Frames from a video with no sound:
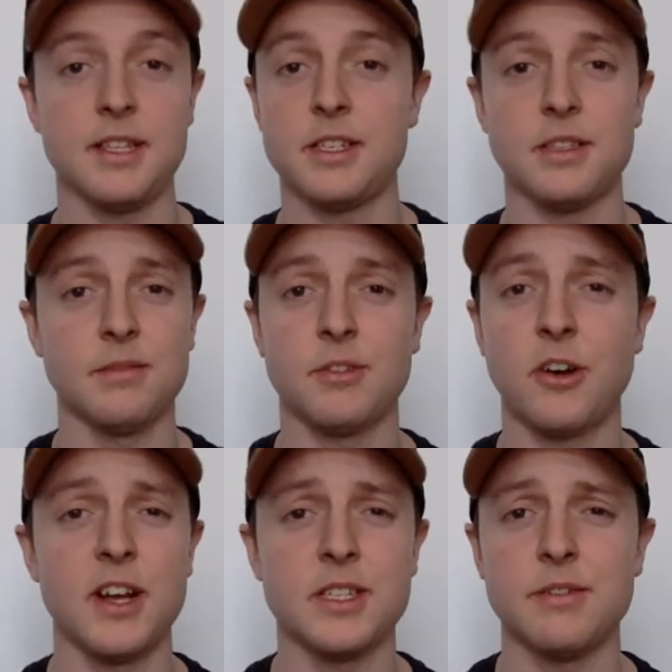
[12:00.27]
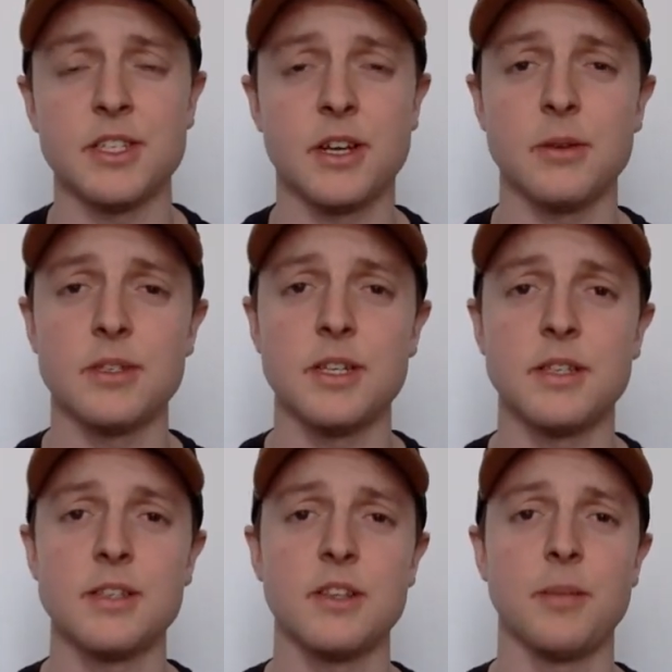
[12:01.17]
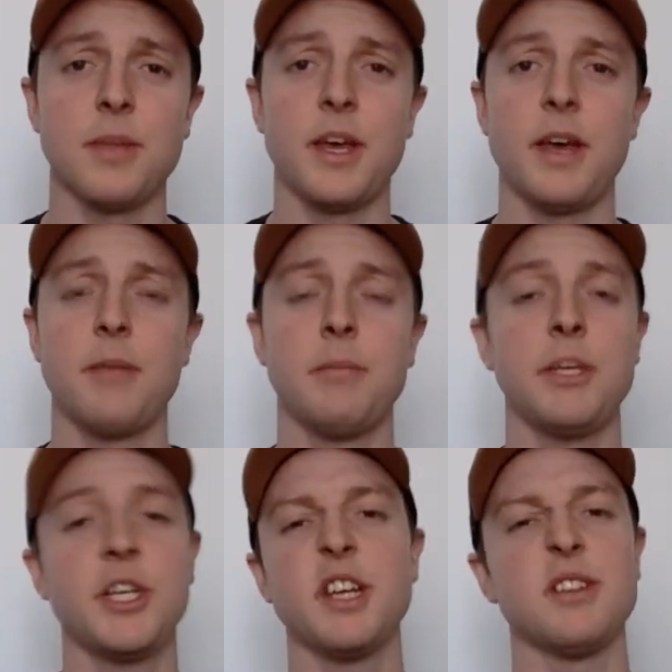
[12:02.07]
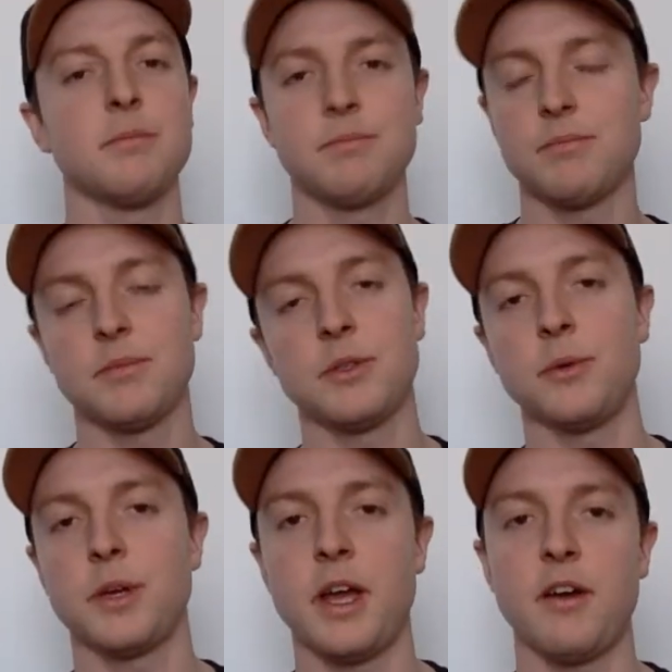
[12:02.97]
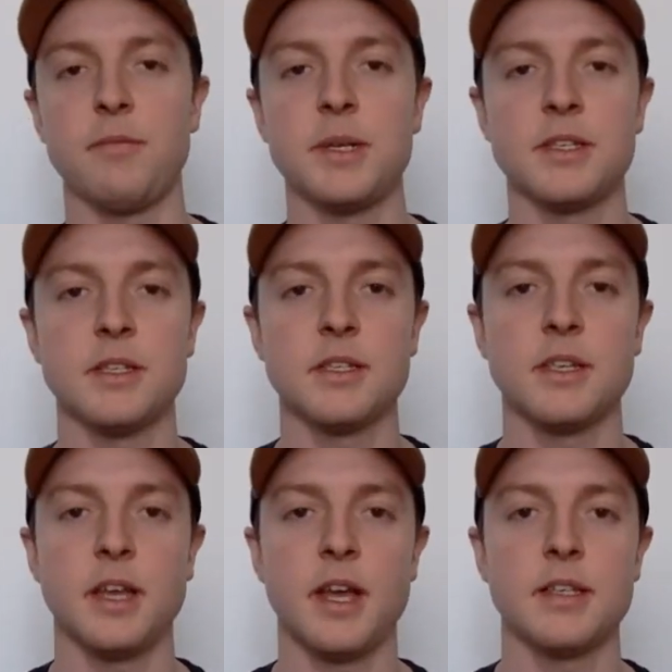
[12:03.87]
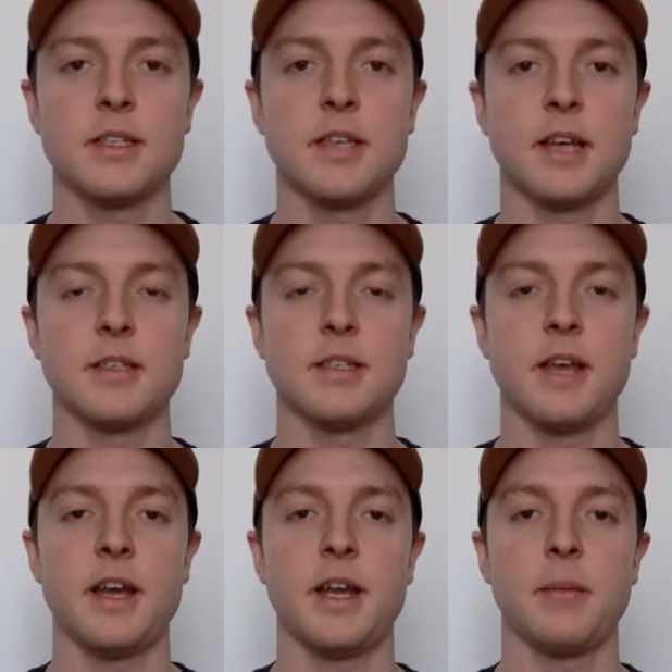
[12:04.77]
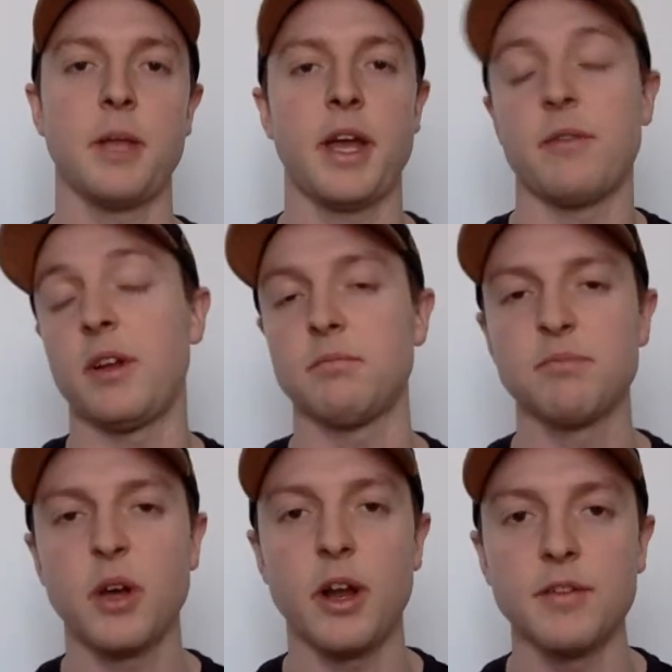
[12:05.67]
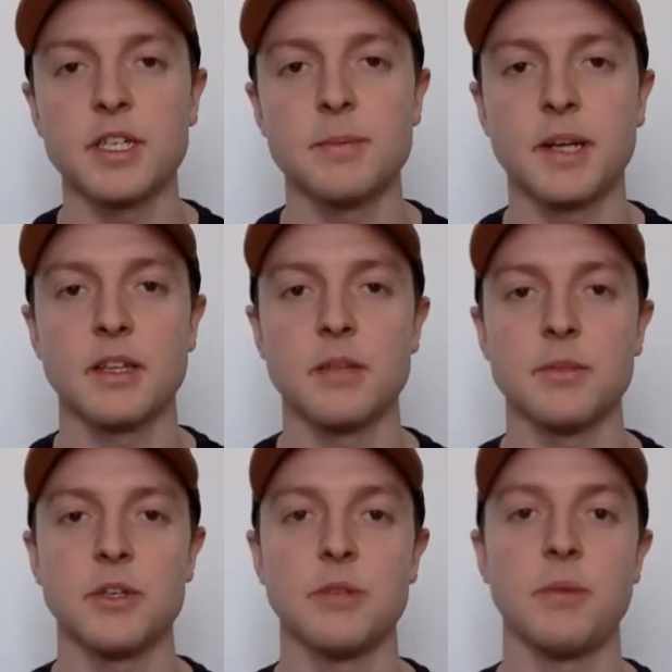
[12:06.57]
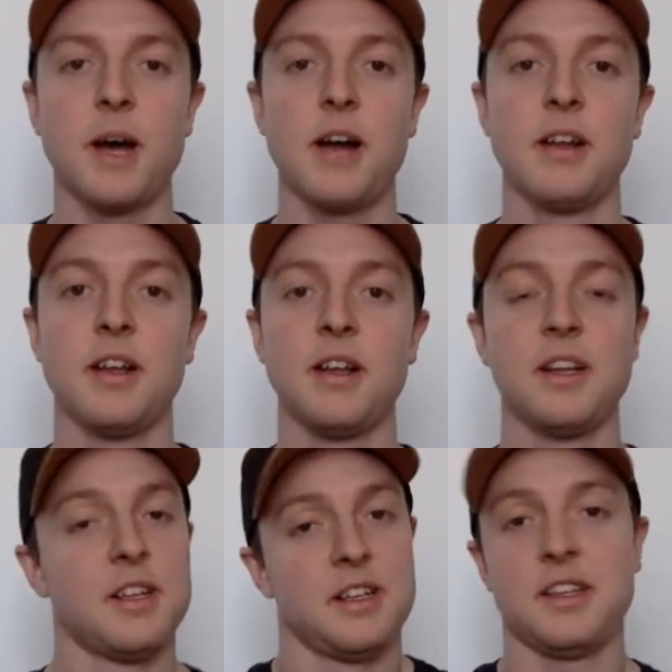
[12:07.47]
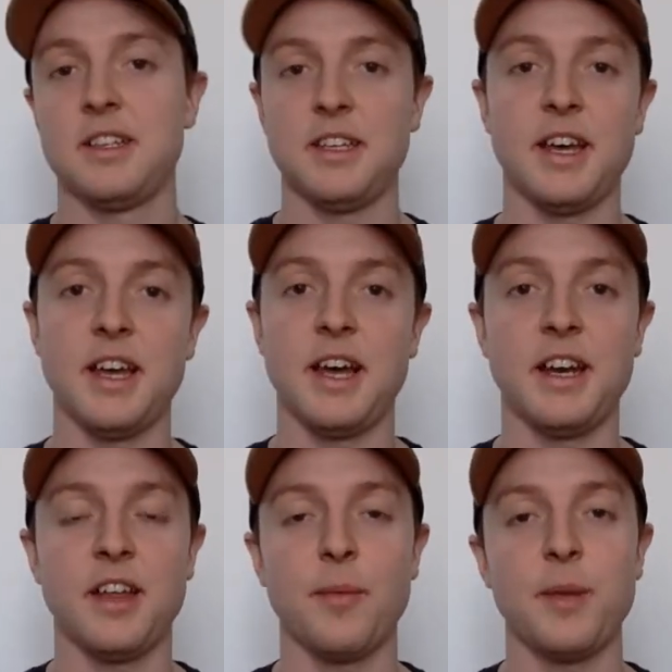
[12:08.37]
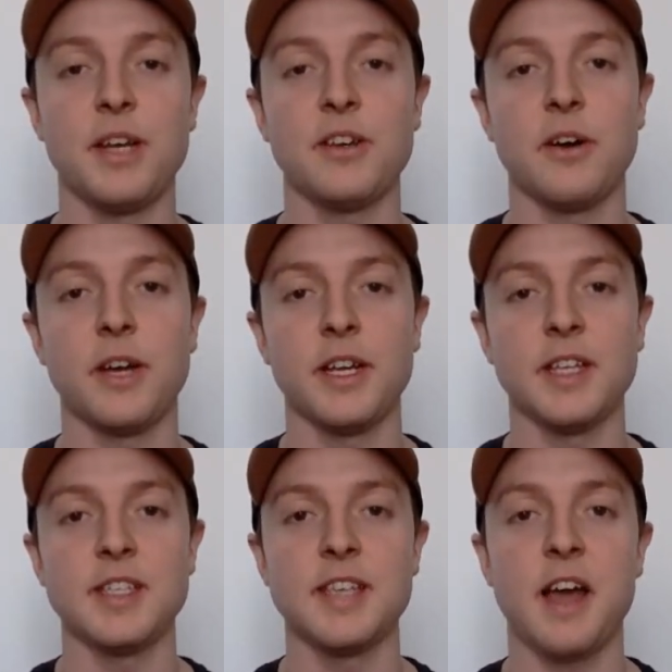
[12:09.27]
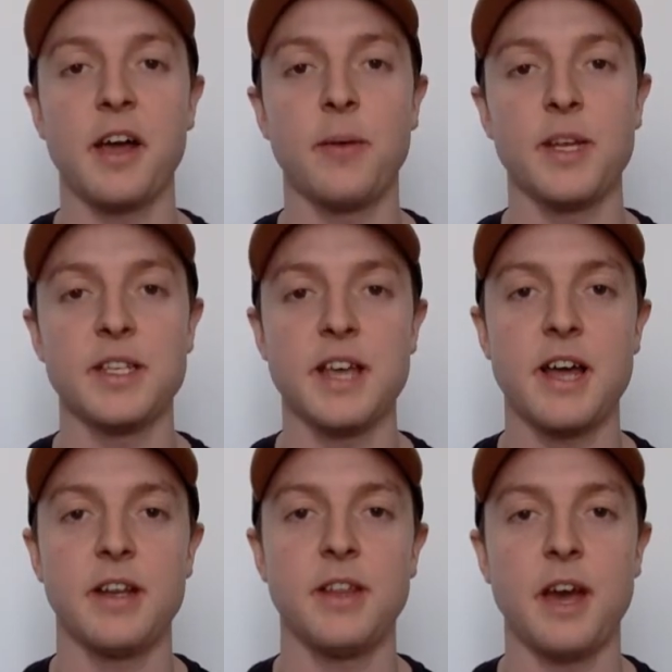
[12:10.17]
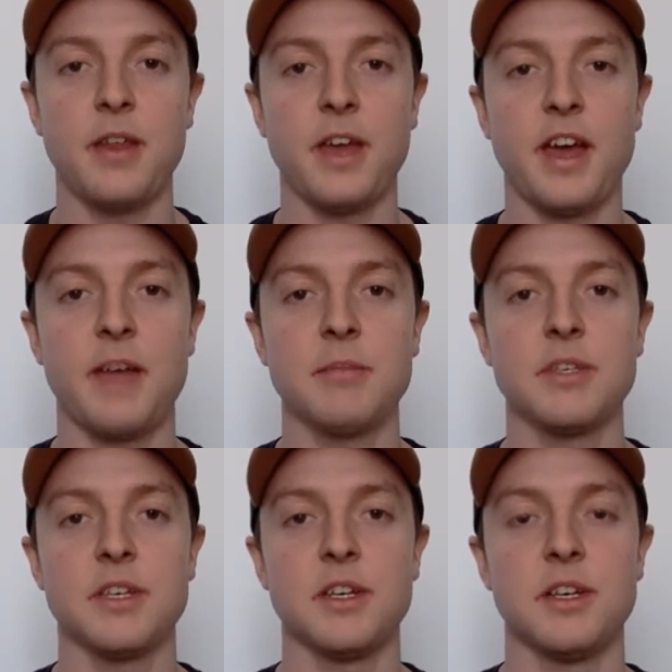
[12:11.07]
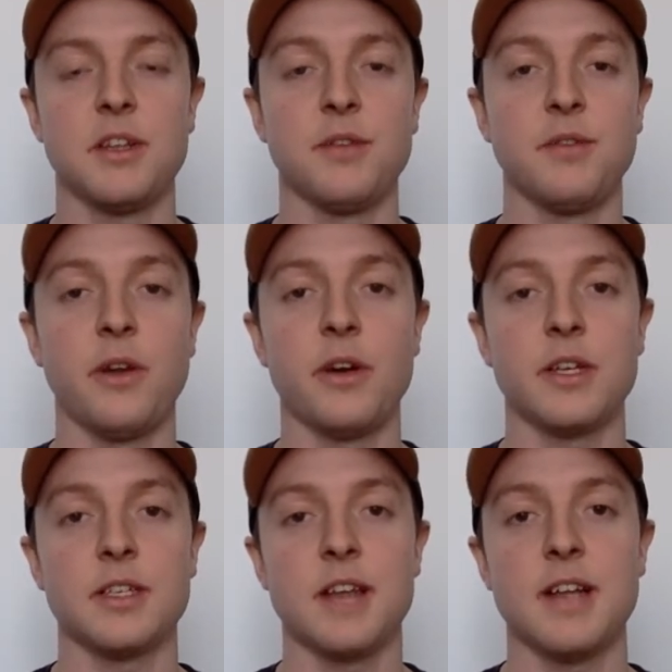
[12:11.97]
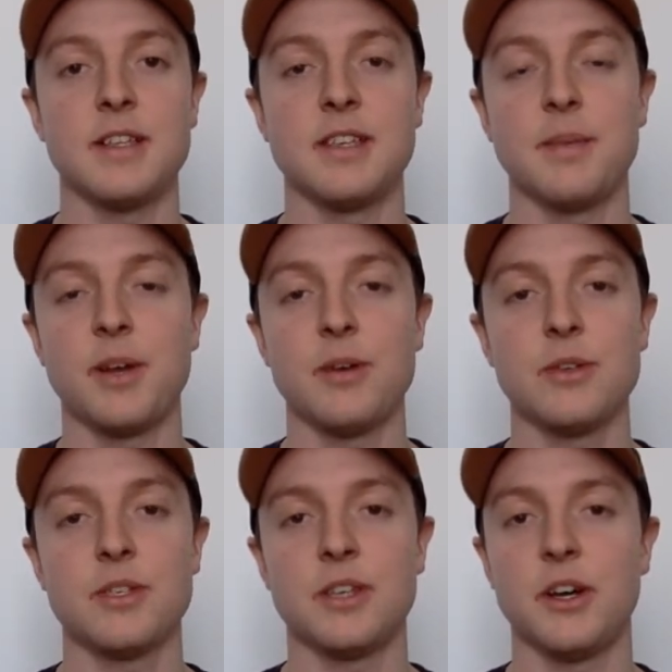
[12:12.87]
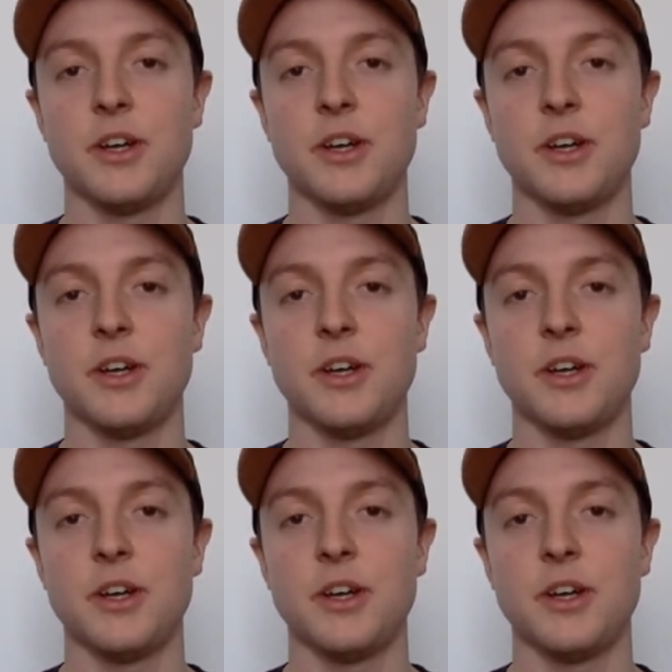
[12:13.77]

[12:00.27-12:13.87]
and crazy results didn't stop there. Michigan took care of business against Texas A&M, like everyone kind of expected them to. But yeah, another big dog in Gonzaga went down in the other game to the Florida State Seminoles. So